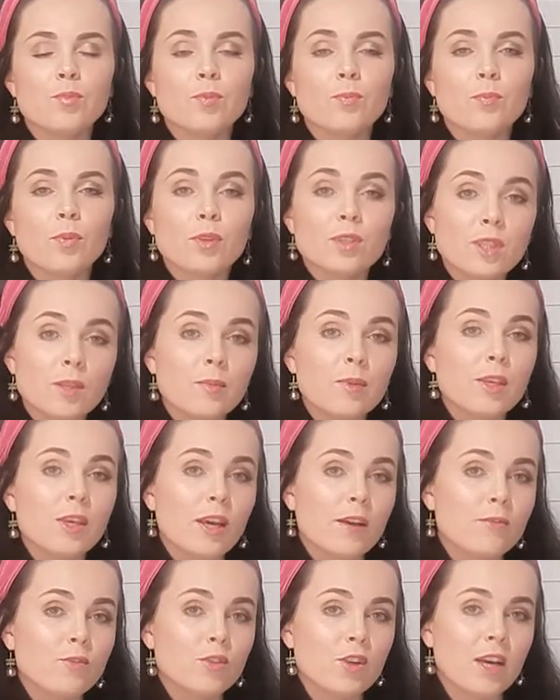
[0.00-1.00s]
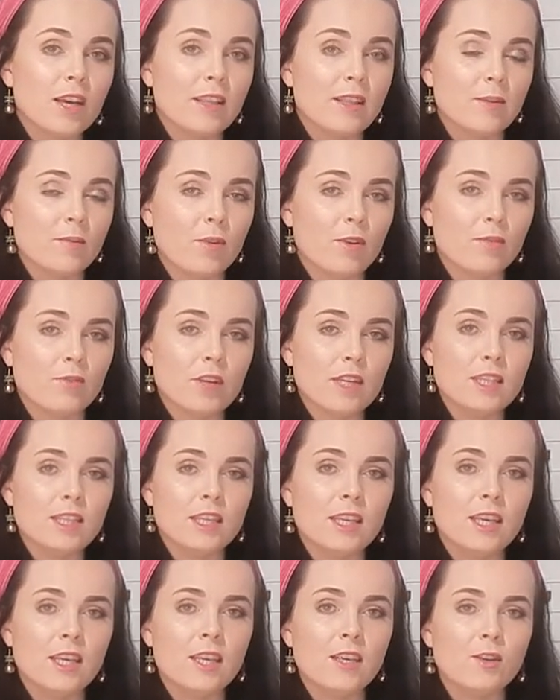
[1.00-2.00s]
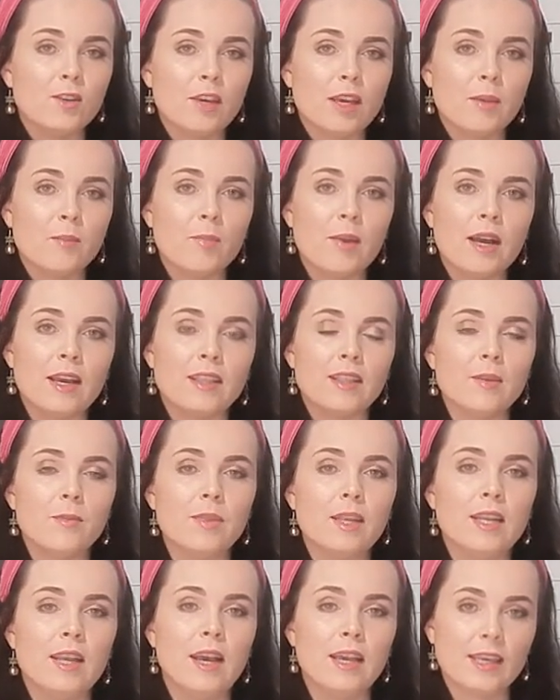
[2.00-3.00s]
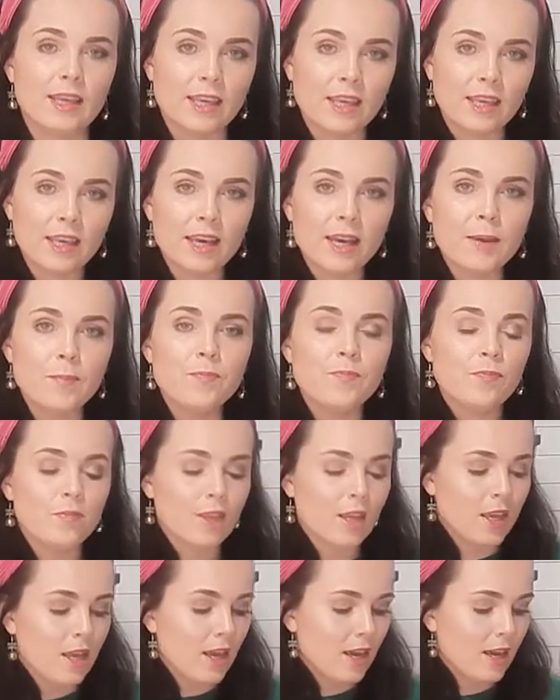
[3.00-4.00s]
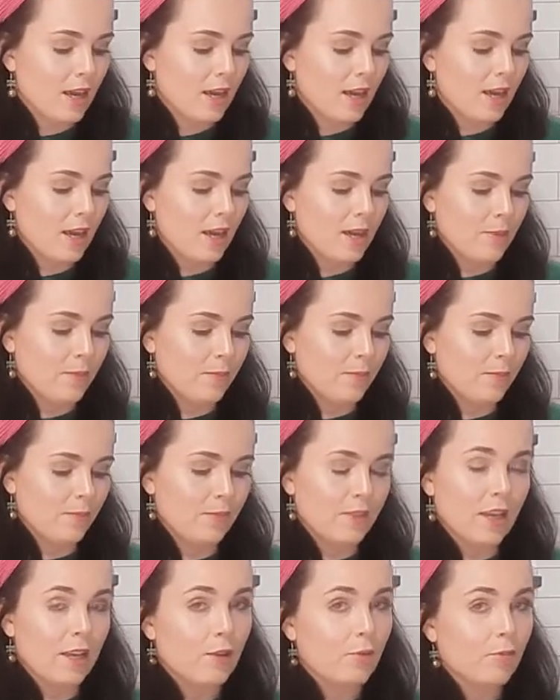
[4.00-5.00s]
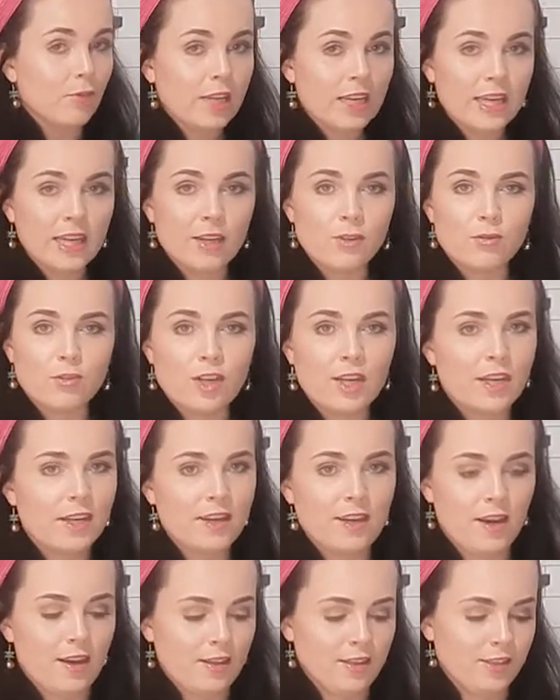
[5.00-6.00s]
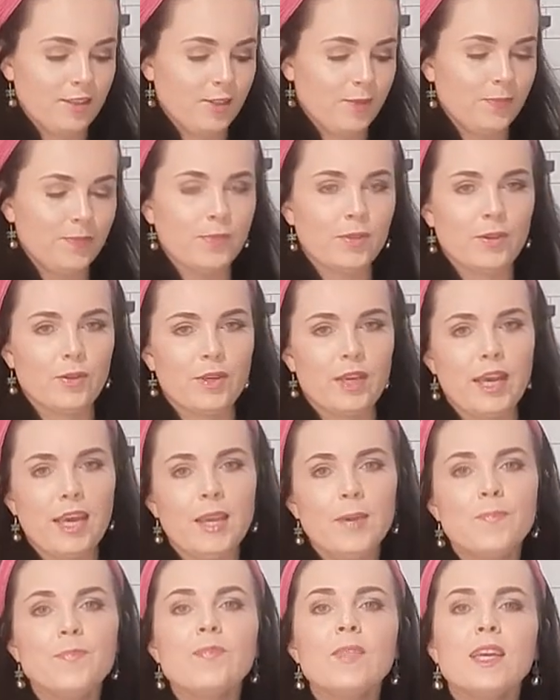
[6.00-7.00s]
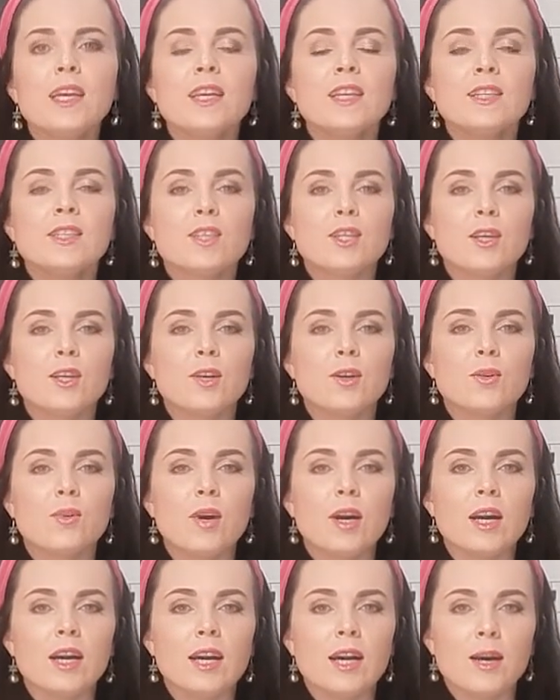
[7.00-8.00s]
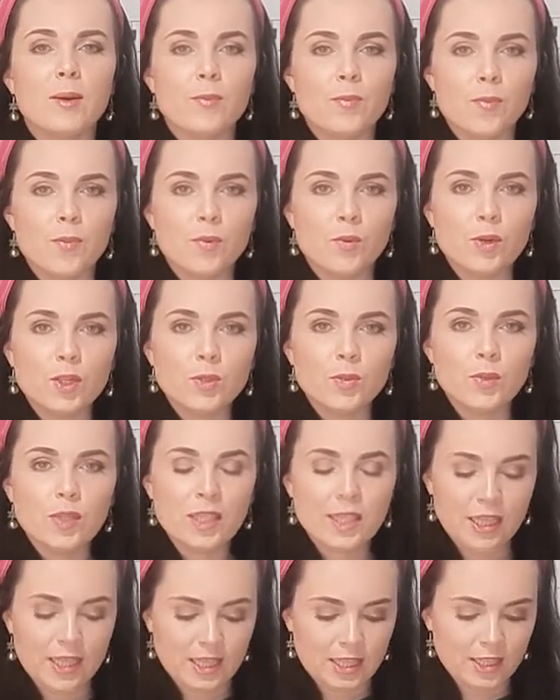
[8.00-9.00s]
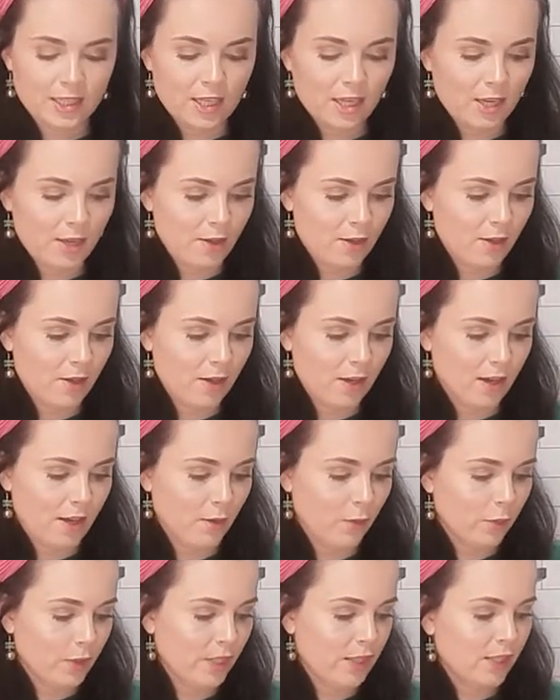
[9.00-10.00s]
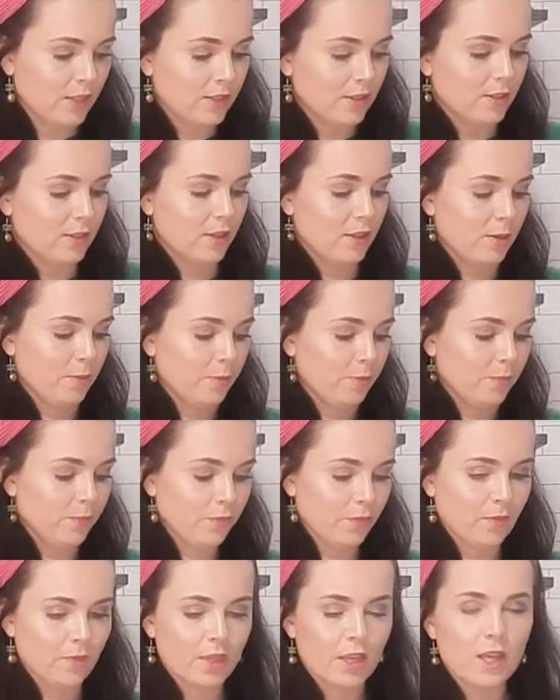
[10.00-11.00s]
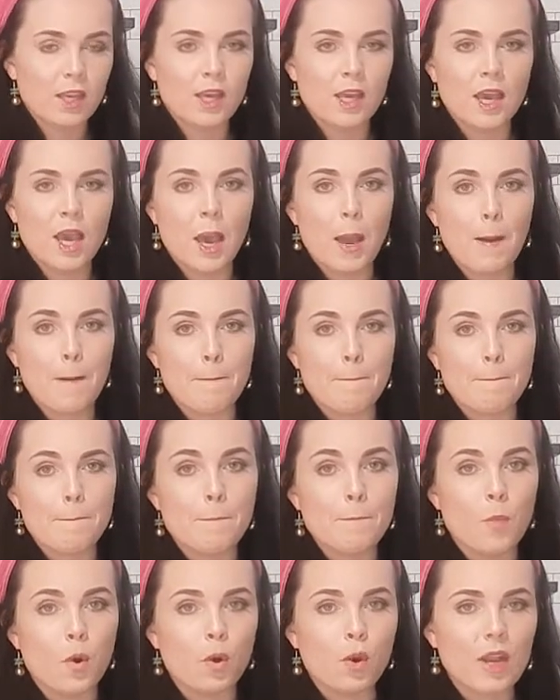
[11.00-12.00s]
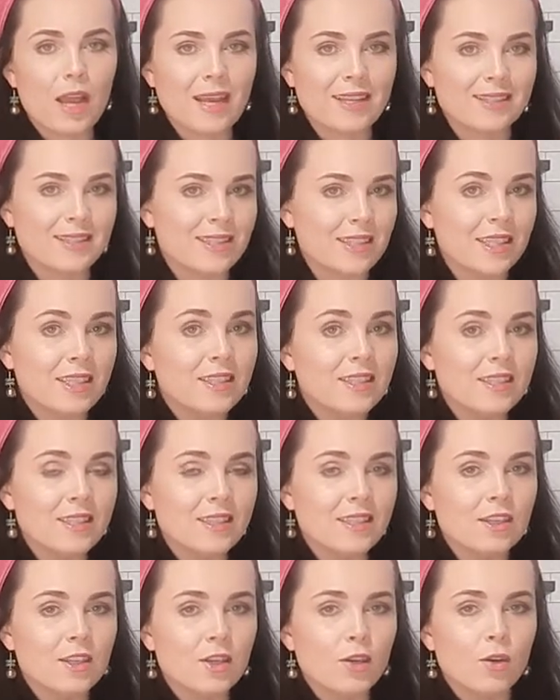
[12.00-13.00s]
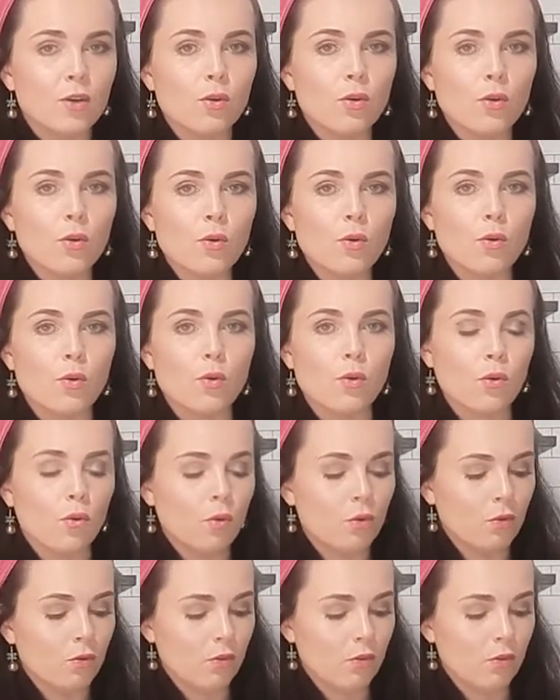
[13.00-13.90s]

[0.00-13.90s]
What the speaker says: Possibly you have tried them already. You can buy them in IKEA. They are really nice. Okay, so what we need some molasses, or